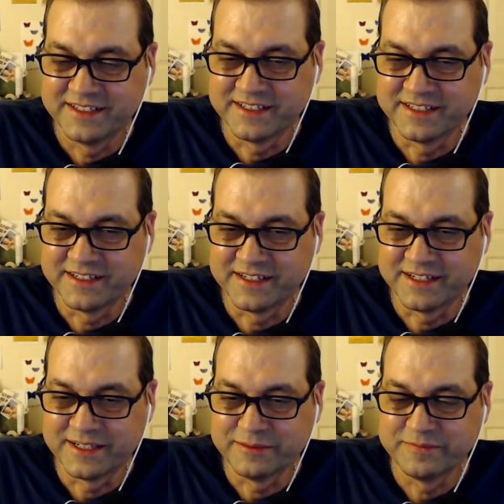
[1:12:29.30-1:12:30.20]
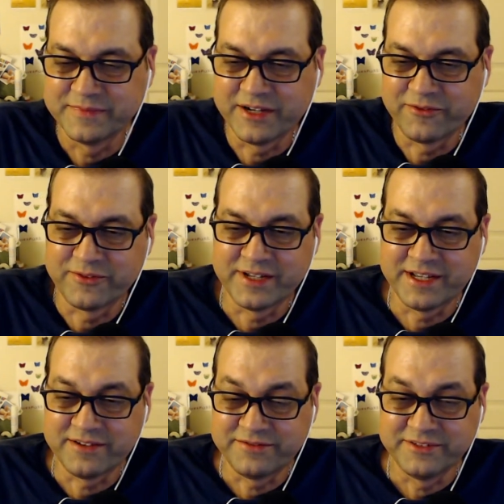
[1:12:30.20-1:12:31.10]
That. And everyone
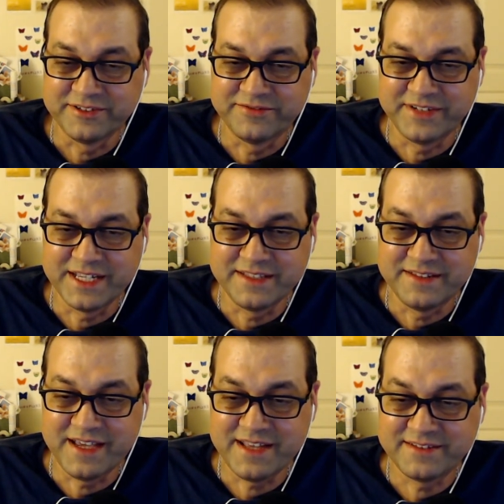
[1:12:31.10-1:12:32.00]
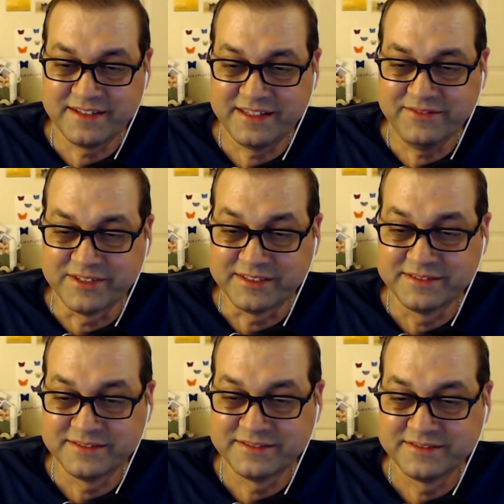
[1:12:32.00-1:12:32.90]
have a fantastic evening.
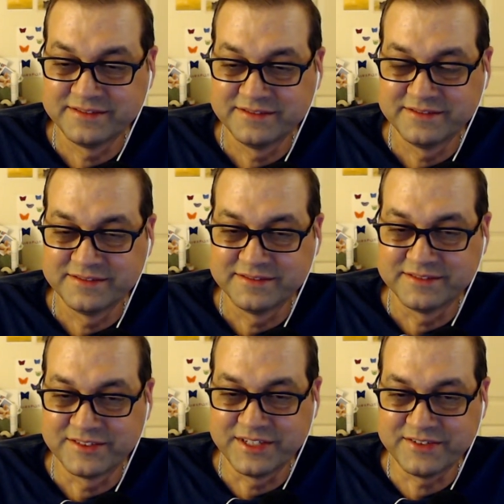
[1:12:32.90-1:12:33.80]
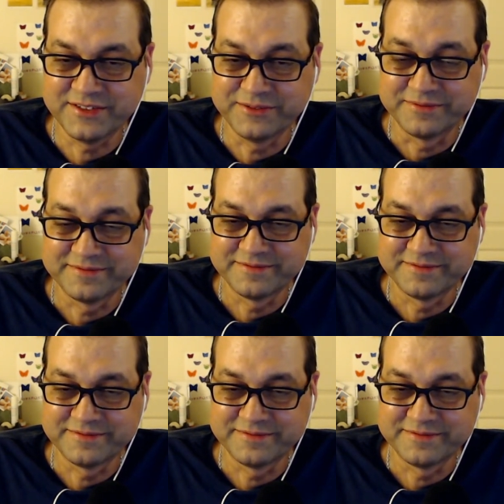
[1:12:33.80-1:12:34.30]
See you soon.